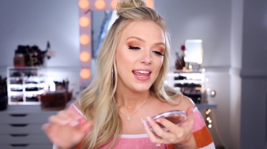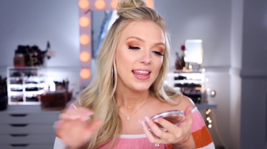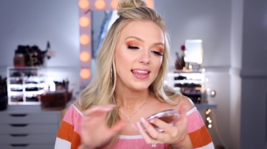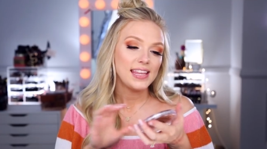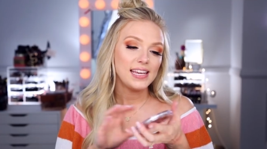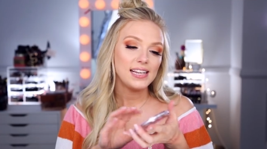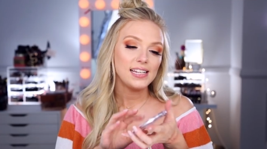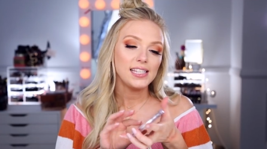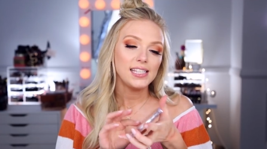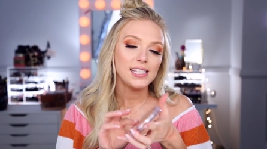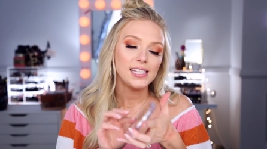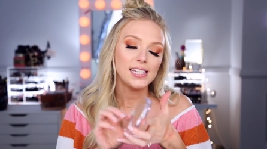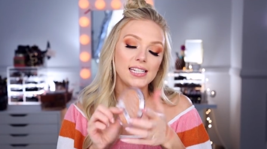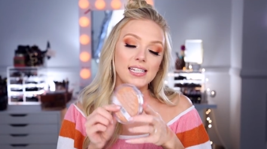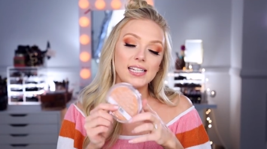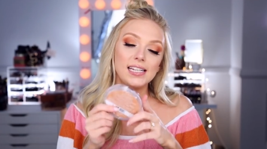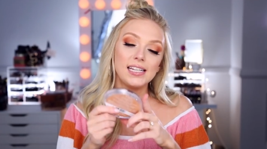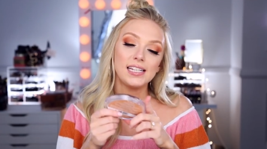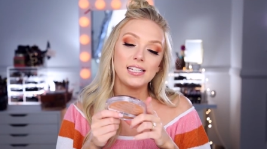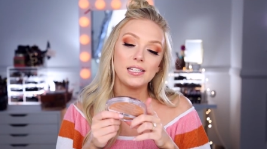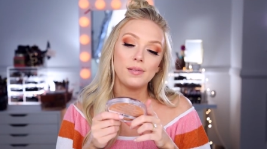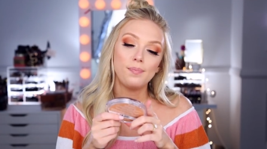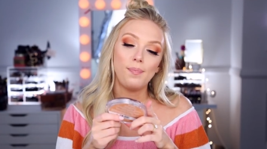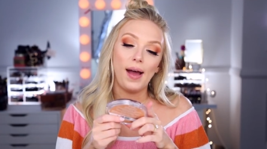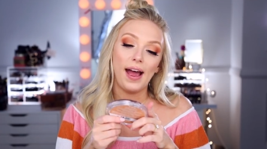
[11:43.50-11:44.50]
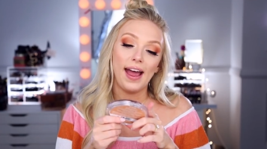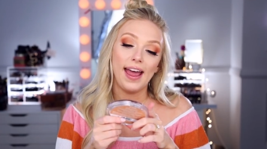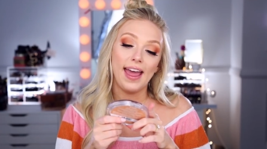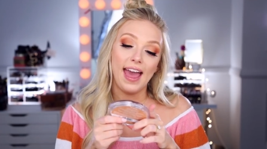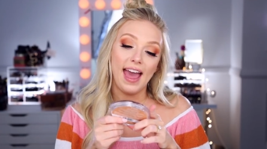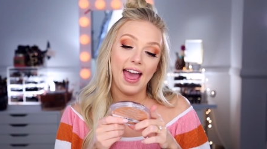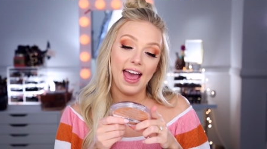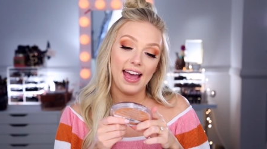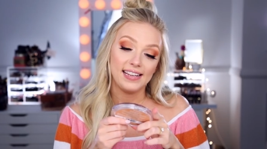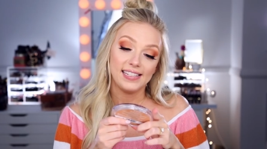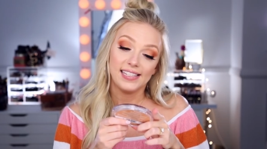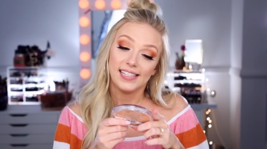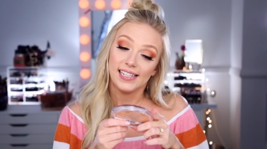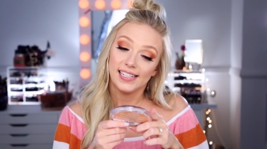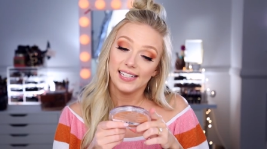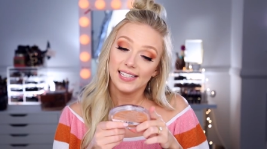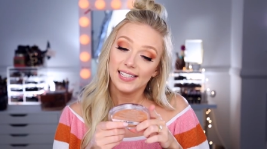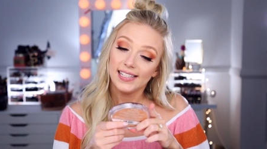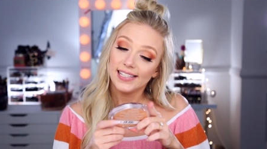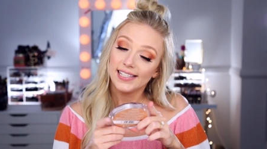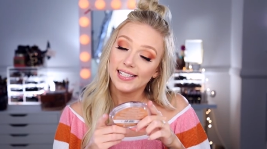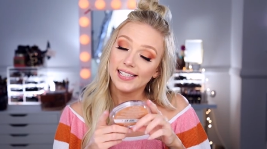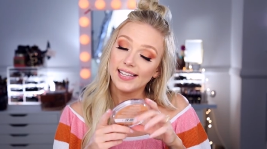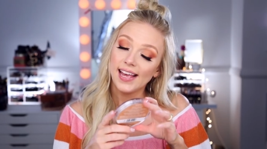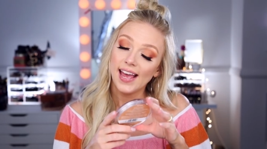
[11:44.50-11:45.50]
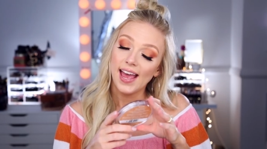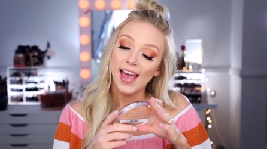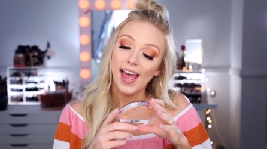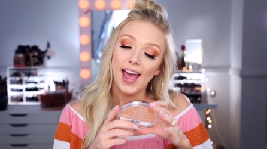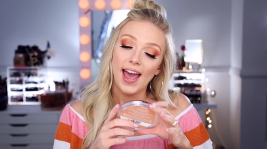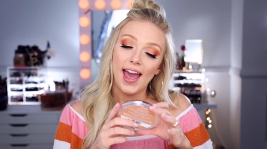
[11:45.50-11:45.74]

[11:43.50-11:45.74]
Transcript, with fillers: This is by Essence.